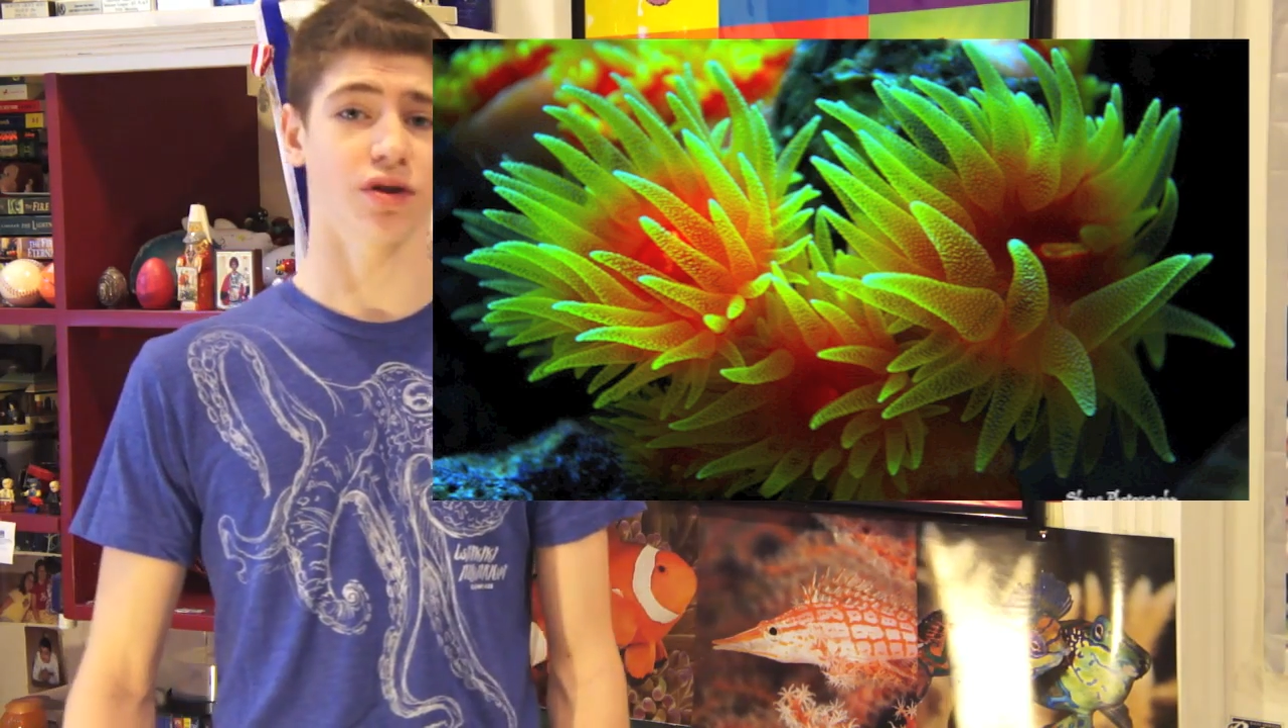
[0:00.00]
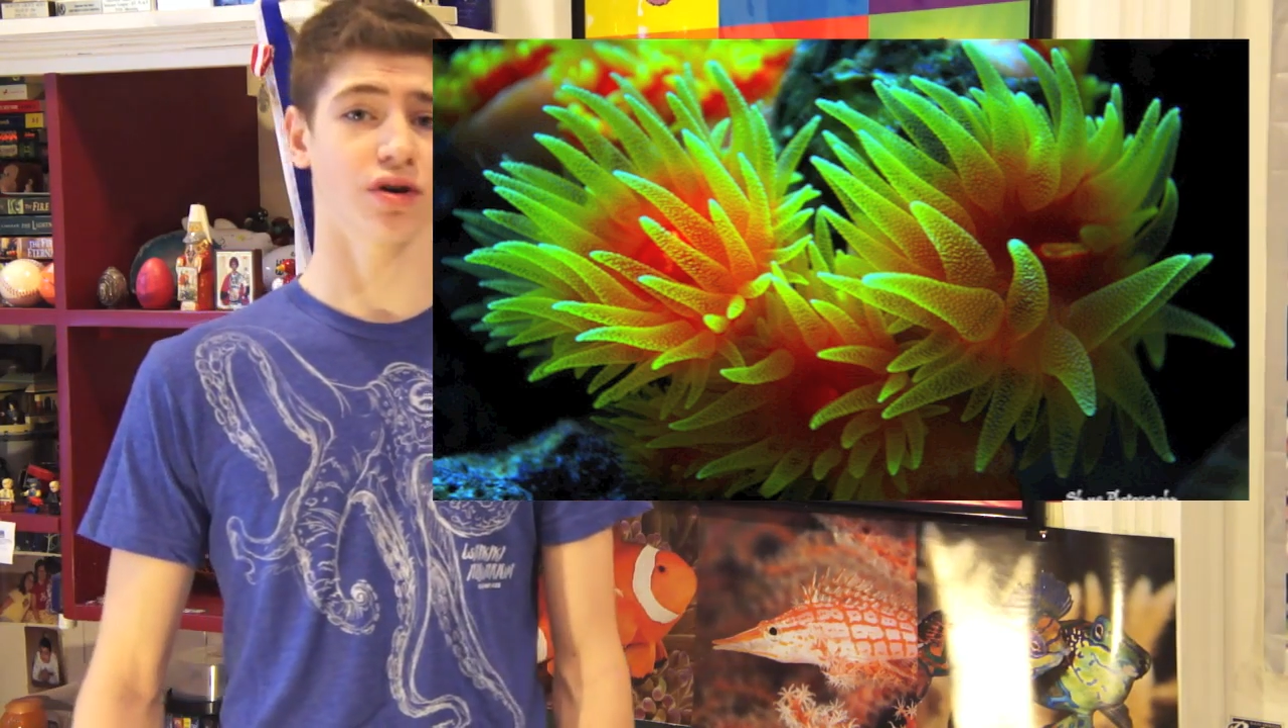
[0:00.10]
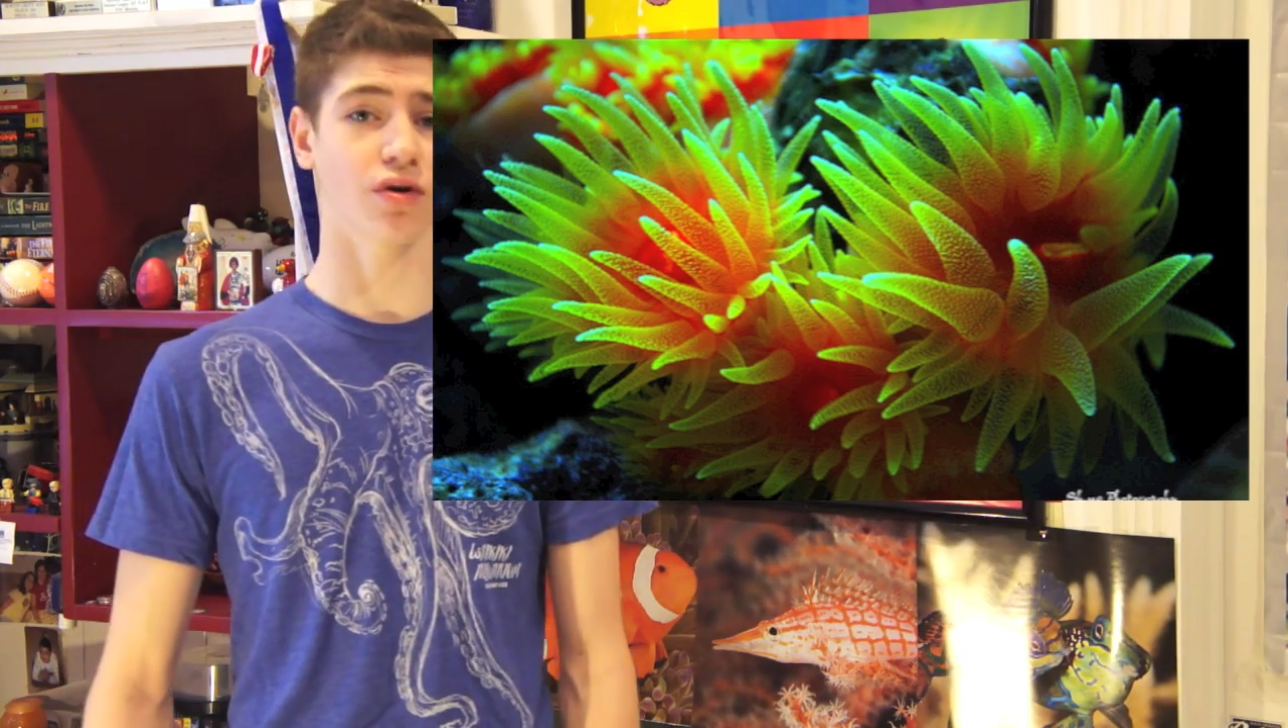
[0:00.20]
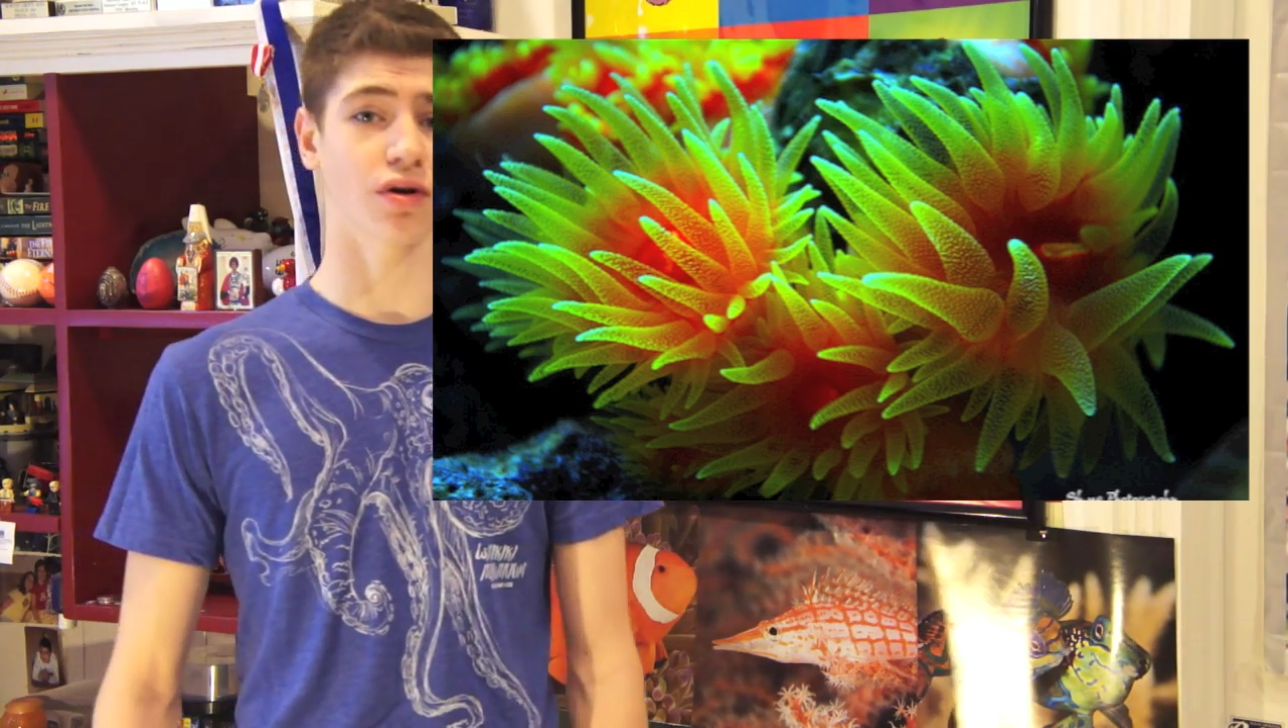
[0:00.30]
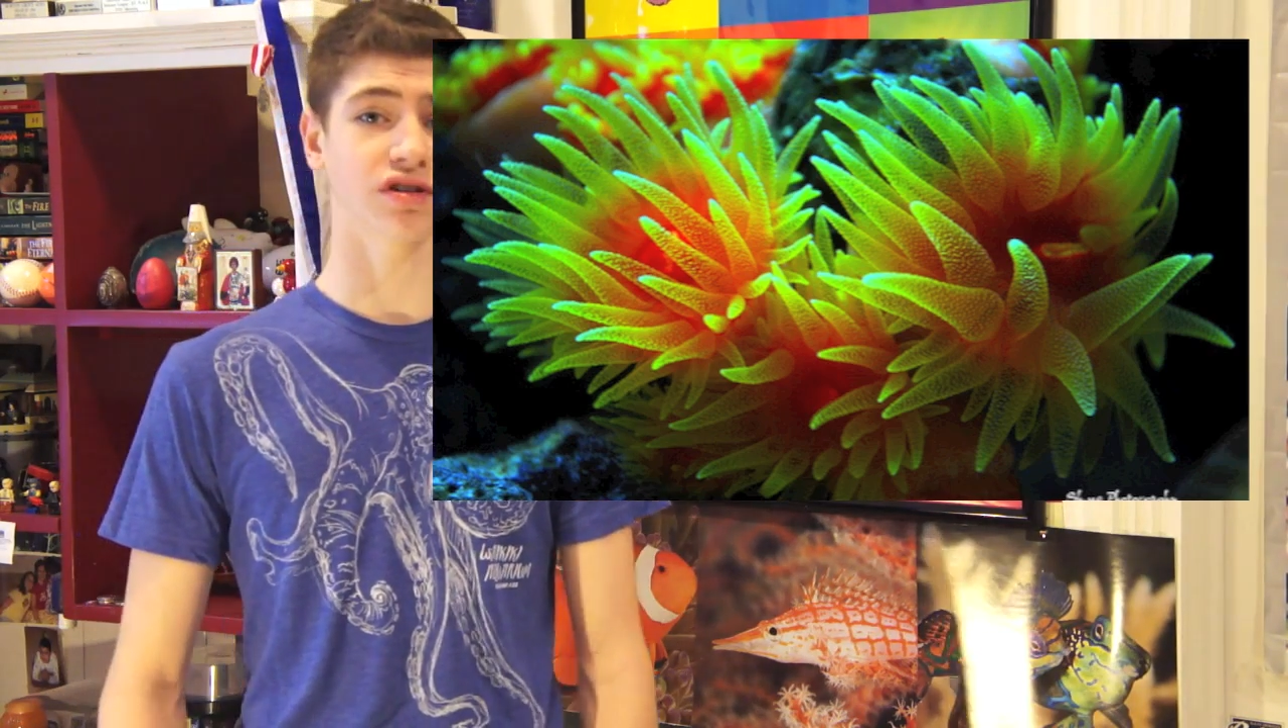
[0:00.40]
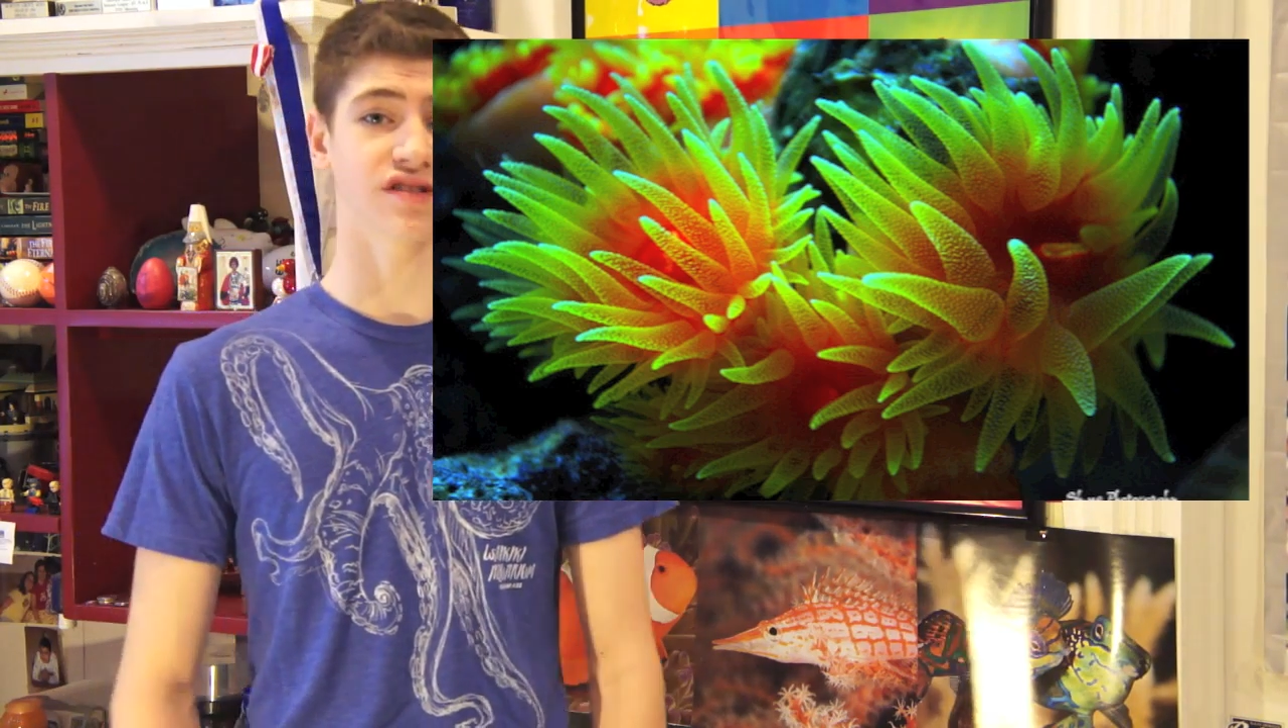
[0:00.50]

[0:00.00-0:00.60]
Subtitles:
of the corals